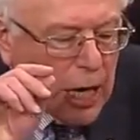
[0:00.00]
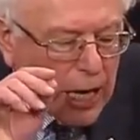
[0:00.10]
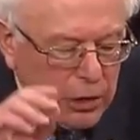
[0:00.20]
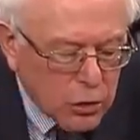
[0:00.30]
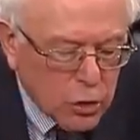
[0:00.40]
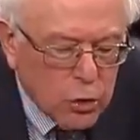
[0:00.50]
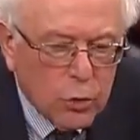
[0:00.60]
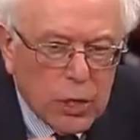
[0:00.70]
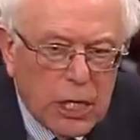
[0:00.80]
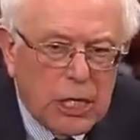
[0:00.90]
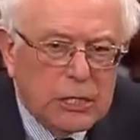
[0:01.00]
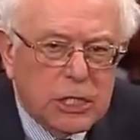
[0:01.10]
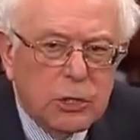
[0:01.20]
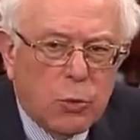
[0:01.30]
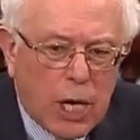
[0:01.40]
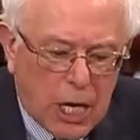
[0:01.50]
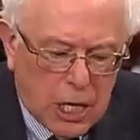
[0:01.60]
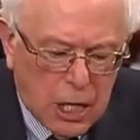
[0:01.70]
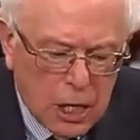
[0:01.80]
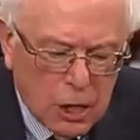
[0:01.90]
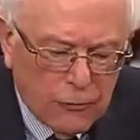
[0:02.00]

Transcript: a new, easy way